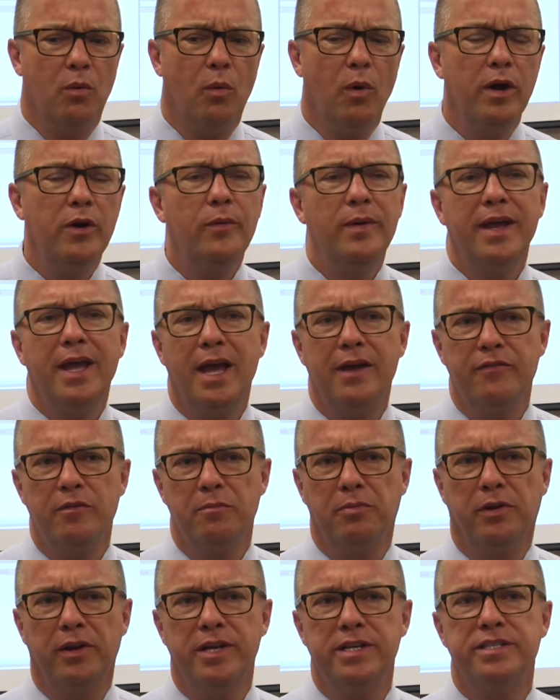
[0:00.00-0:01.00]
what do we have
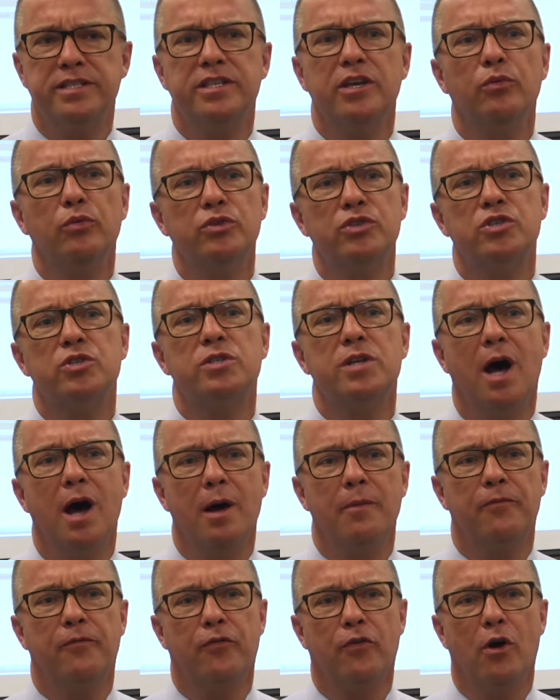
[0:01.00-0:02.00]
in place that would
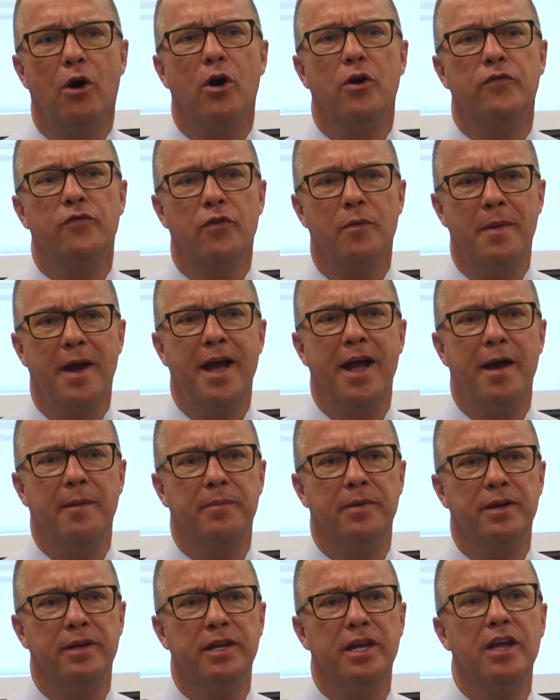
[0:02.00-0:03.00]
stop fraud from
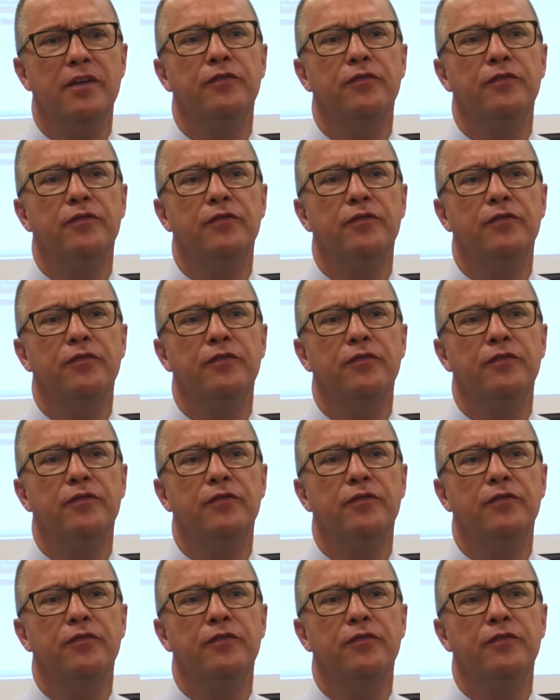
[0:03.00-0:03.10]
happening